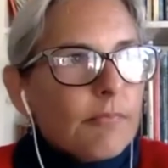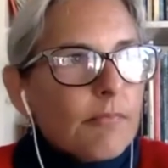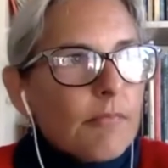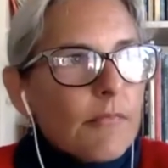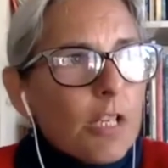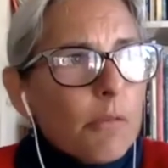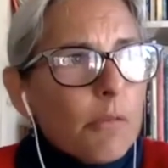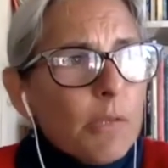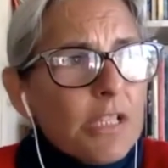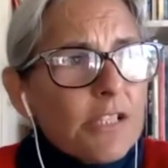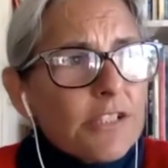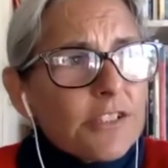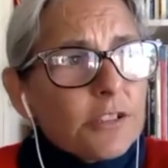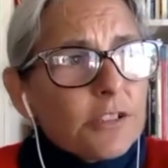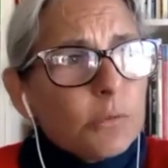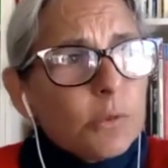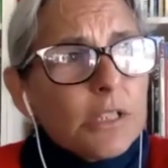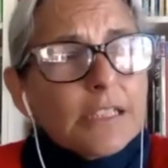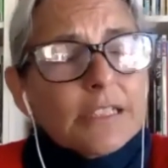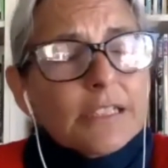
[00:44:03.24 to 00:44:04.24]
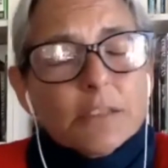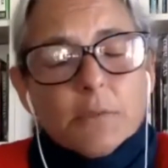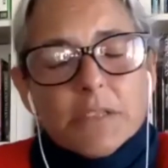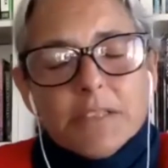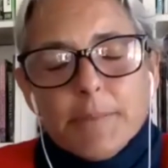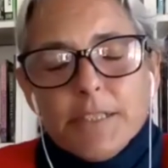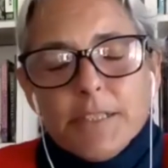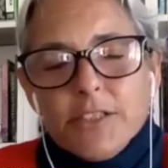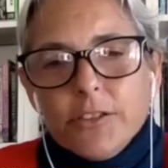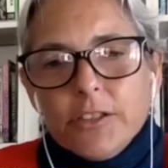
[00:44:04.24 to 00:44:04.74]
Whereas the work that we've
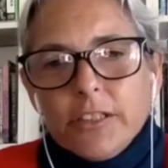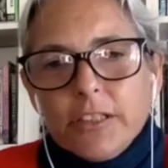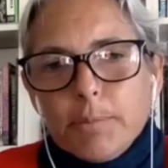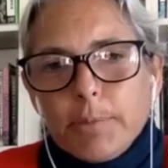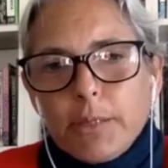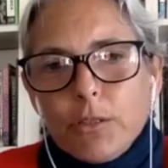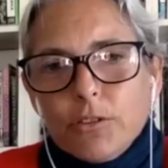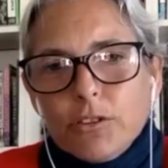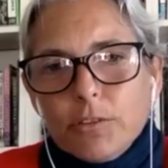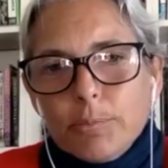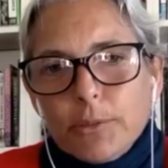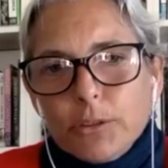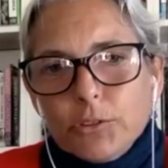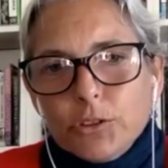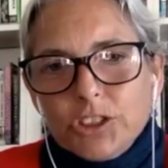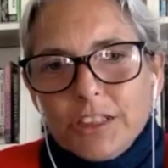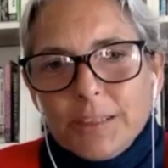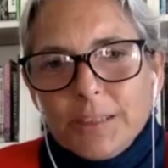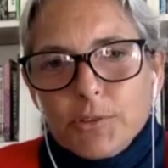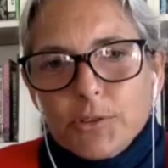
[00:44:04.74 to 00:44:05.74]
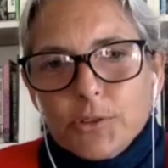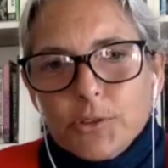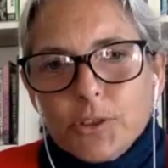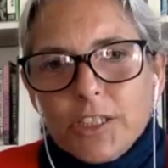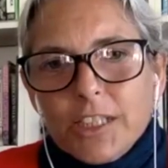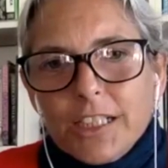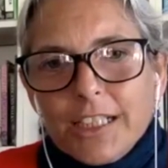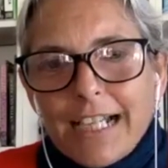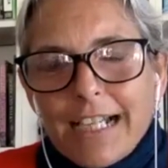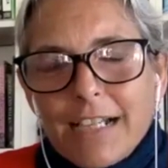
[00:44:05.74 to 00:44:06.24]
been doing, the Poletopole ship tour,
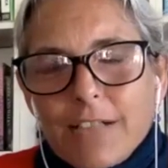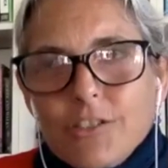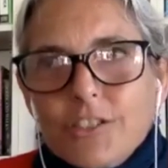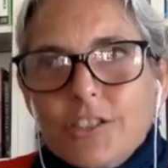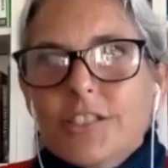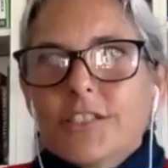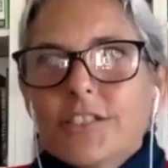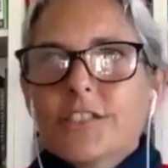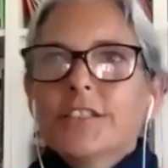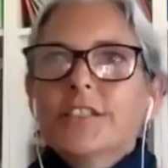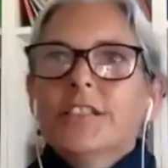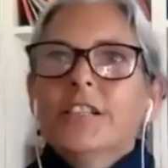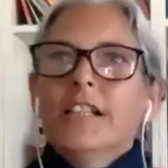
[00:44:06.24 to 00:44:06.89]
allows us to,